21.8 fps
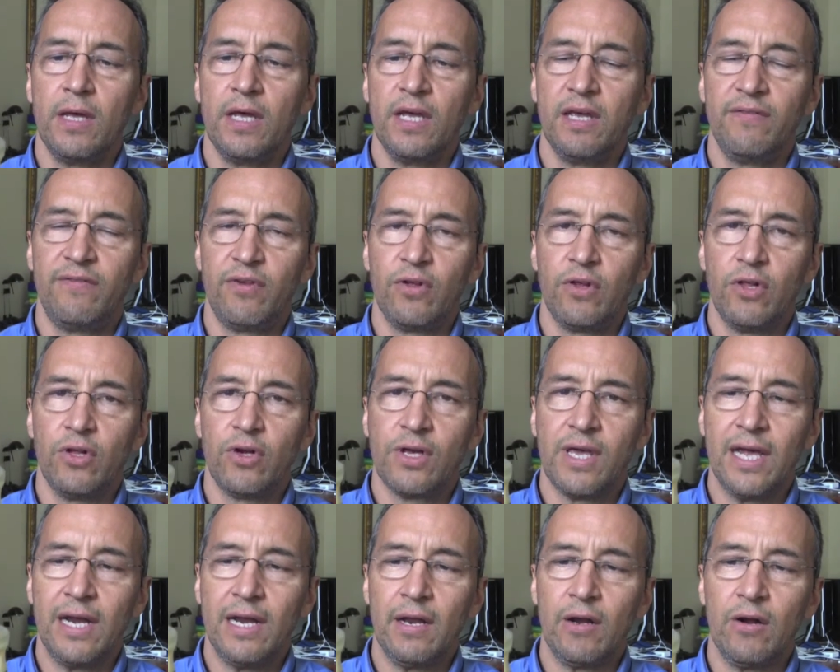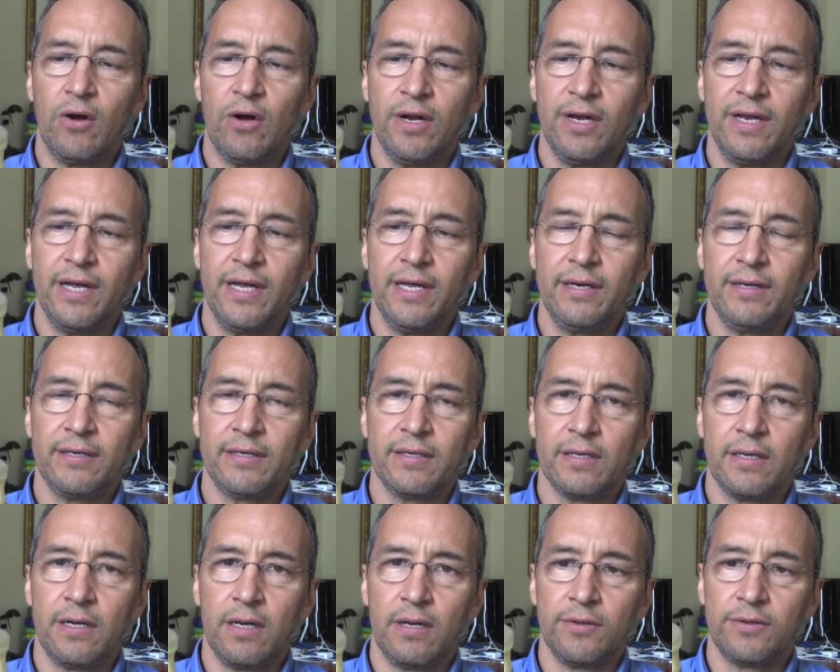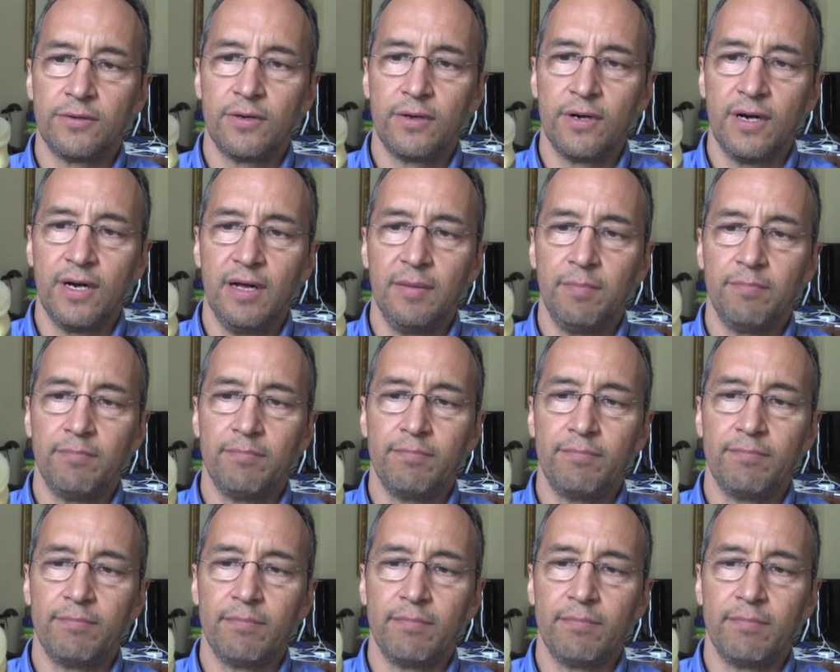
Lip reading: If you look at it on end, I'll turn it up.